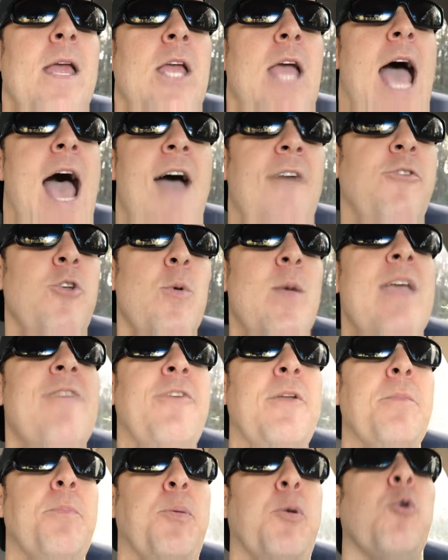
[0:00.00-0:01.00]
have you
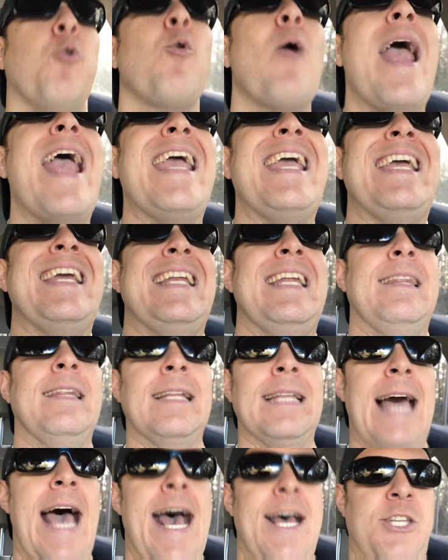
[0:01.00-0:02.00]
even prayed in
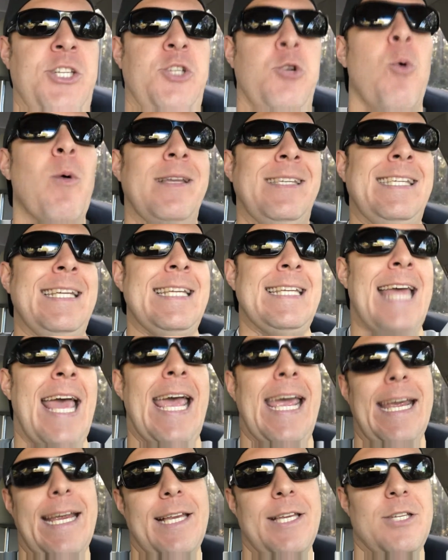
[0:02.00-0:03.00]
the last 20
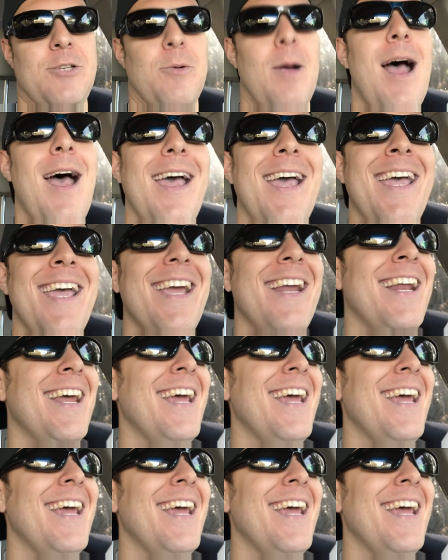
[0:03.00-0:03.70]
days, right?